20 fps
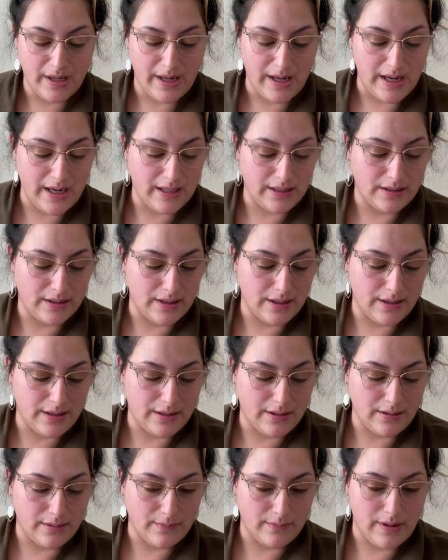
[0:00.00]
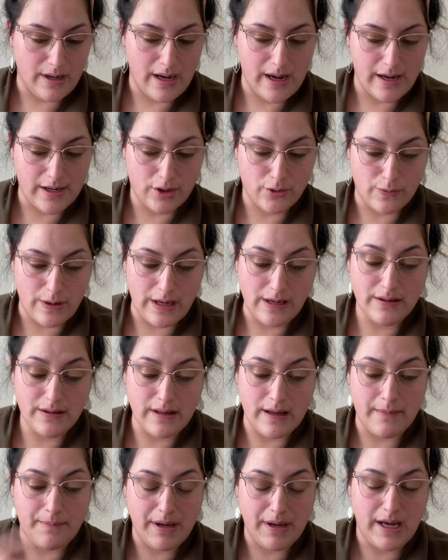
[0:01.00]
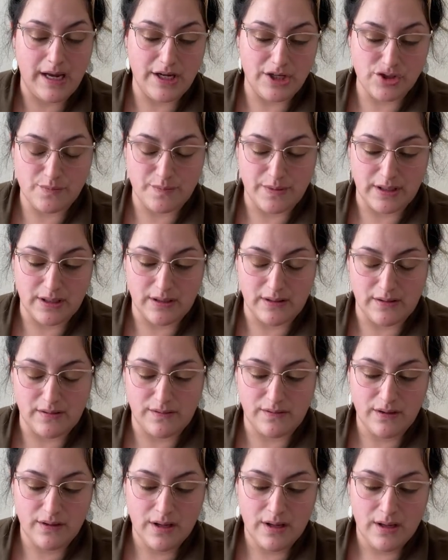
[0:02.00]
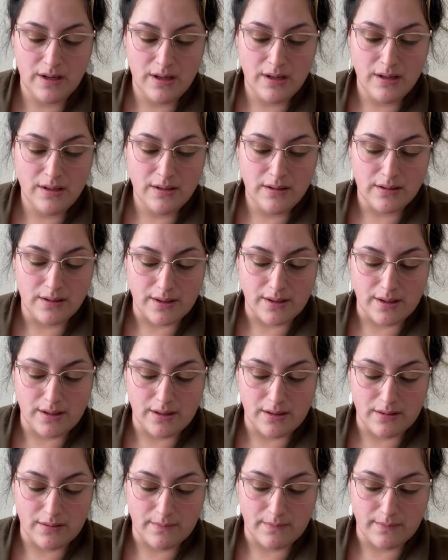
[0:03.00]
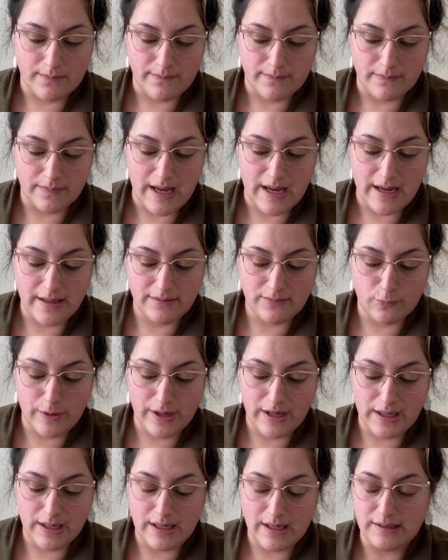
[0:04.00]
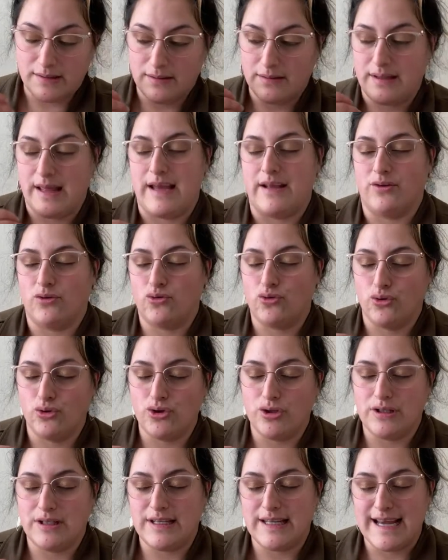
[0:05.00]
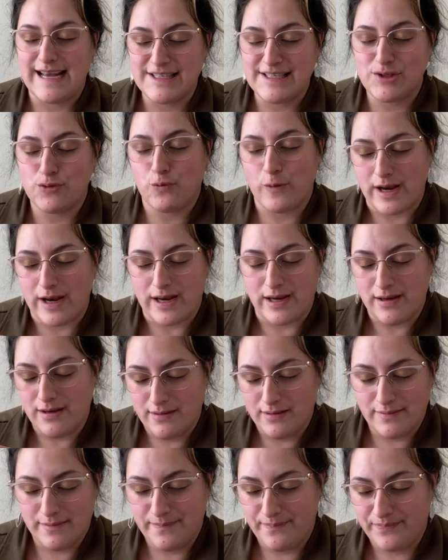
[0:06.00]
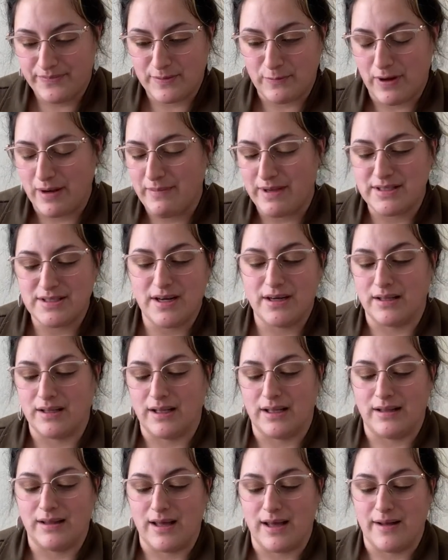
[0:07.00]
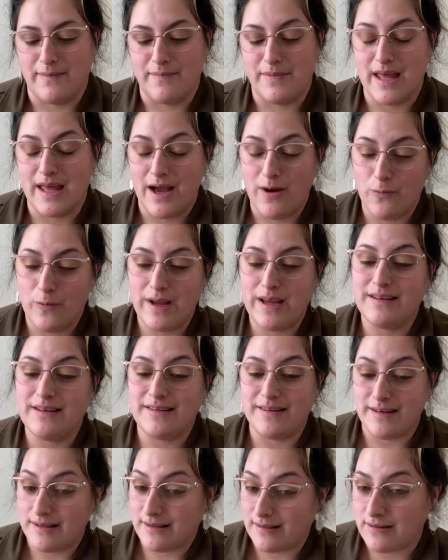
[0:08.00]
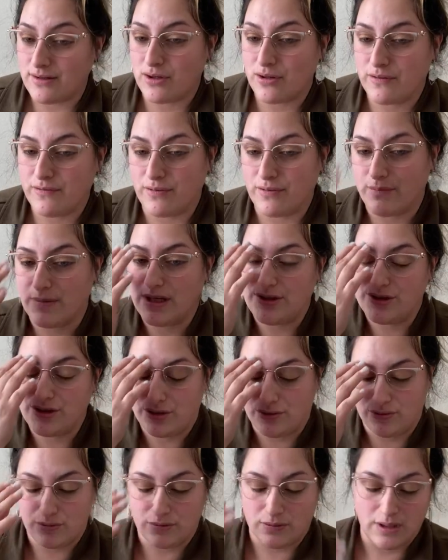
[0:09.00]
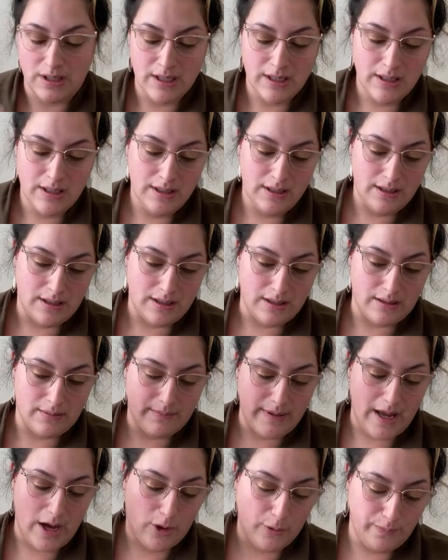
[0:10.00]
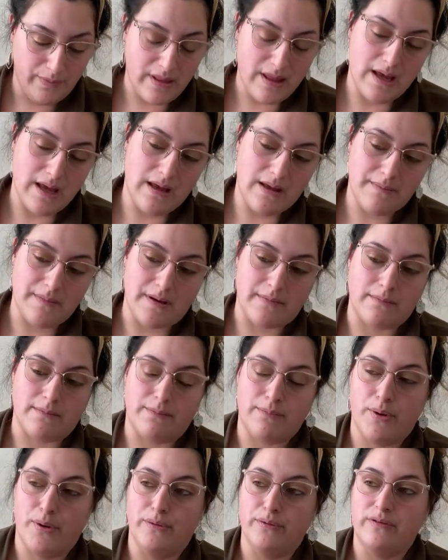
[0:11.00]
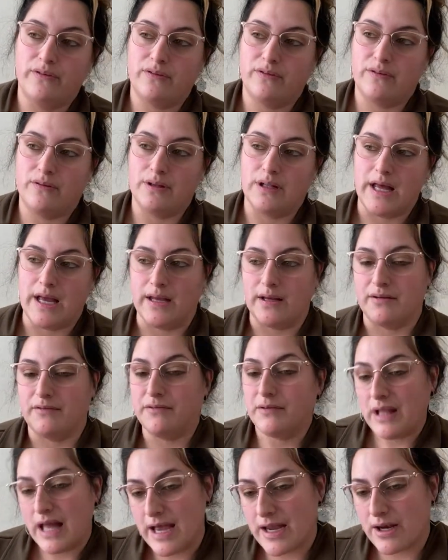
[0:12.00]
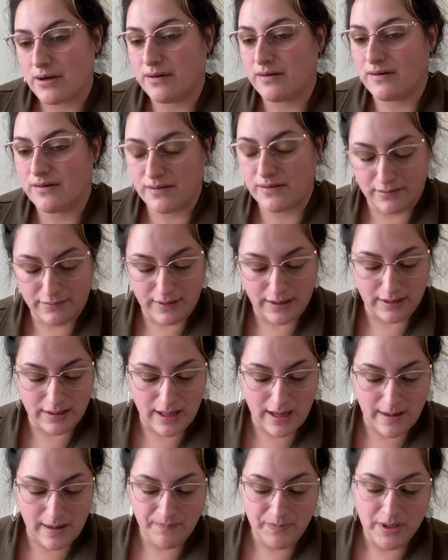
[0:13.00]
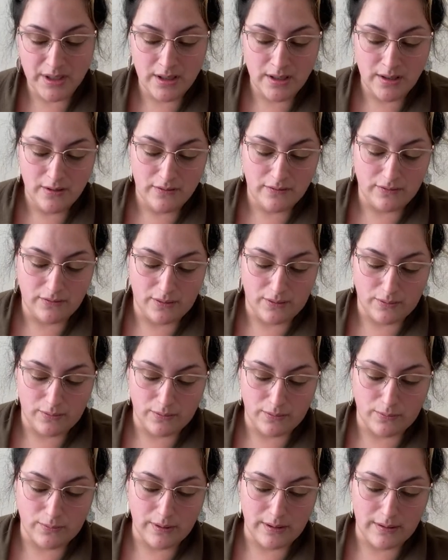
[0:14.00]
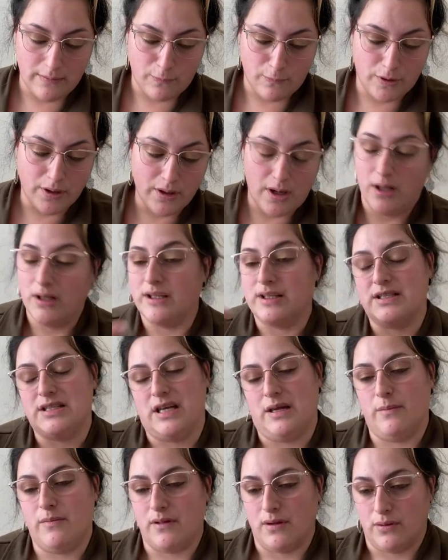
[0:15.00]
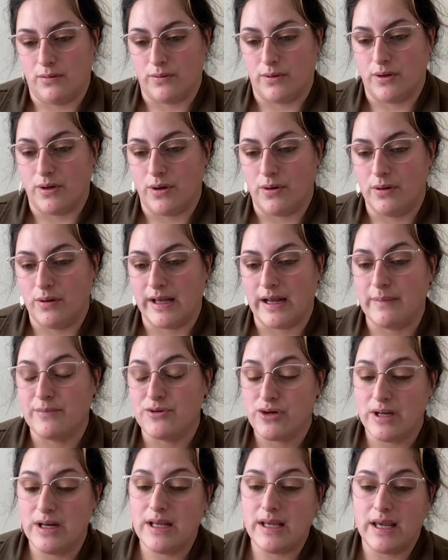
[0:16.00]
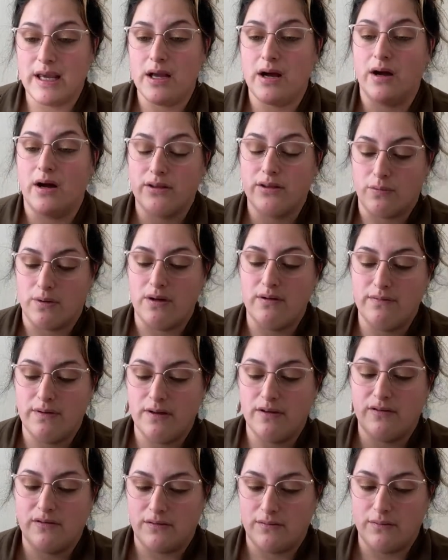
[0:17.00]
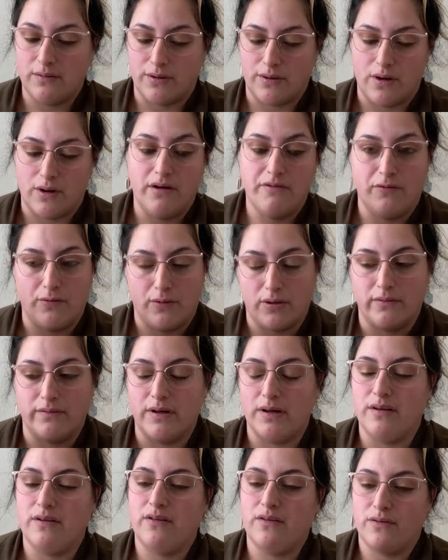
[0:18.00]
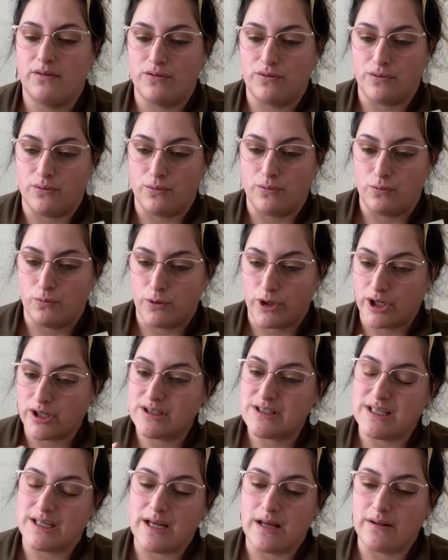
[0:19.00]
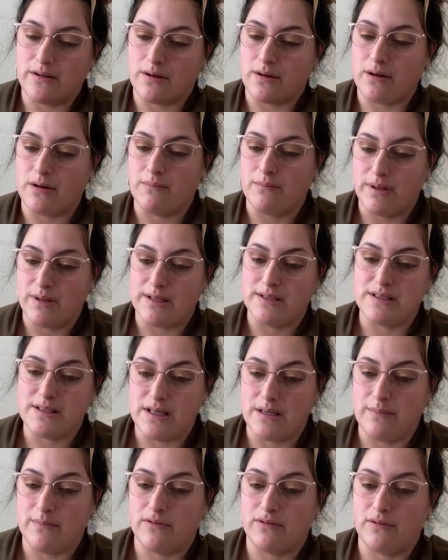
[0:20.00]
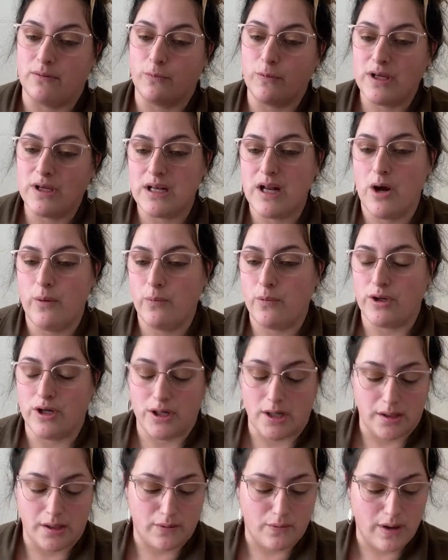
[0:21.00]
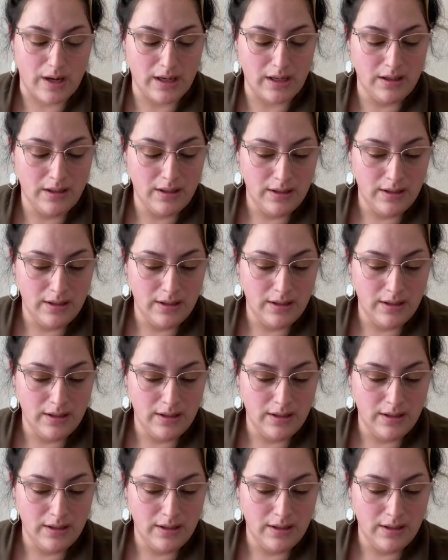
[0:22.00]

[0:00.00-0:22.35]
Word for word: And um, I created that page because um, that way it that that way. Why am I talking like that? That way it's easier for me to um, help them and post like flyers and stuff like that. So we're all a team though, you know? Like I'm trying to get all three of us or all four of us to work together and be a team so that we can help one another, right?